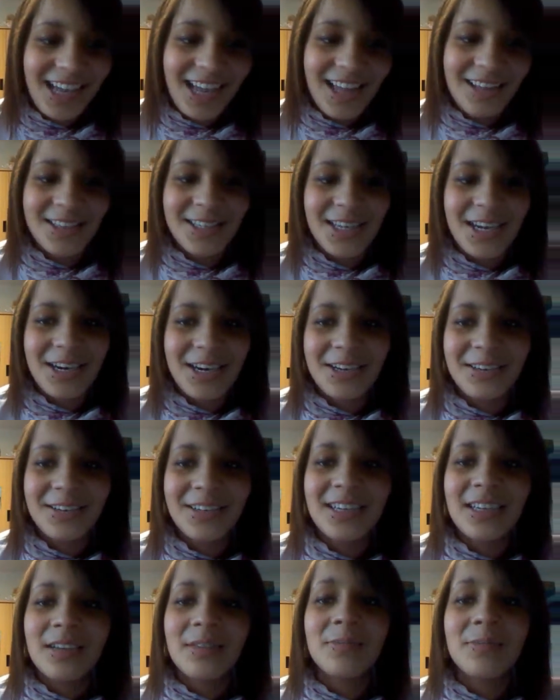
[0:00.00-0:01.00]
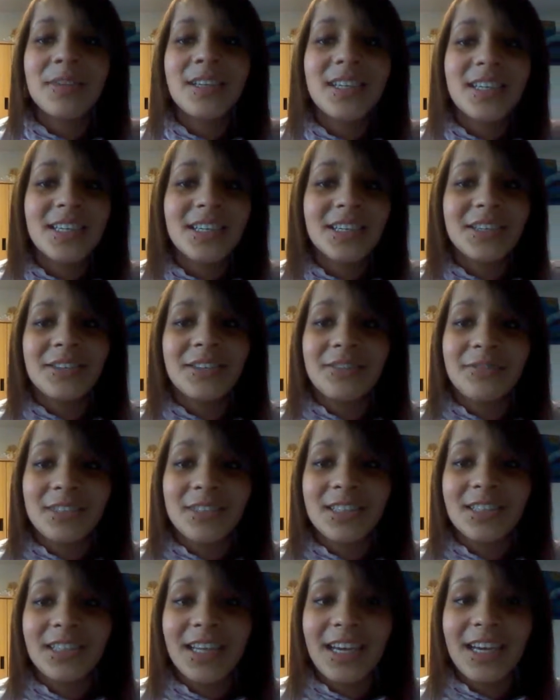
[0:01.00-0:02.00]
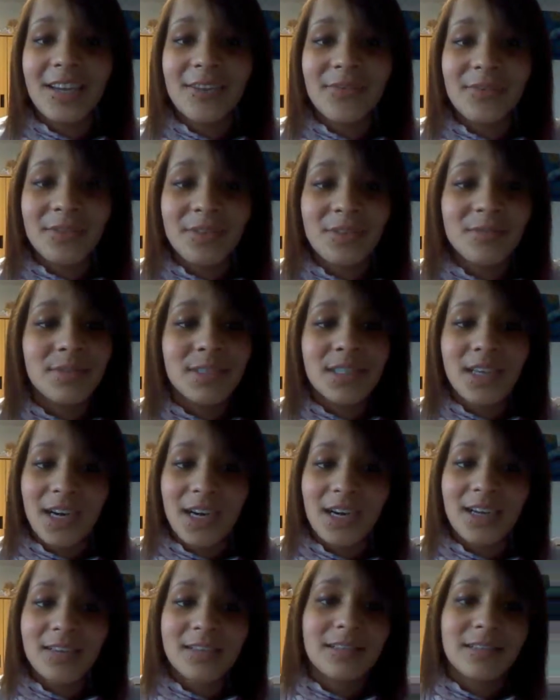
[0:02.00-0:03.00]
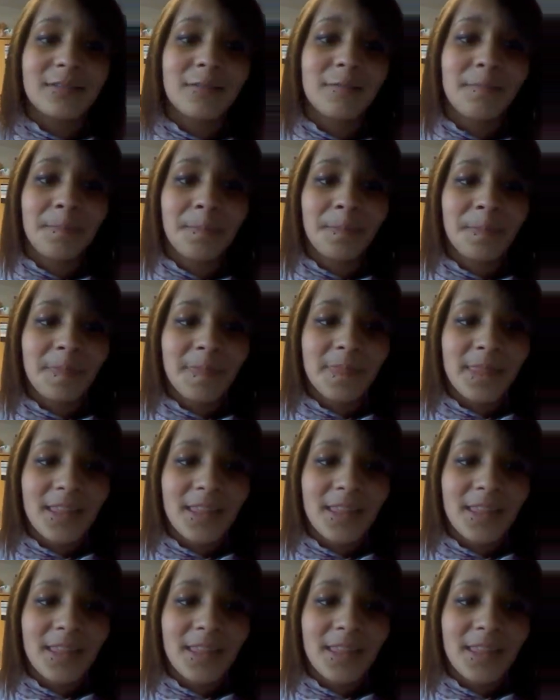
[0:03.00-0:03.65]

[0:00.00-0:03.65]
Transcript: Also, meeting you in real life was awesome.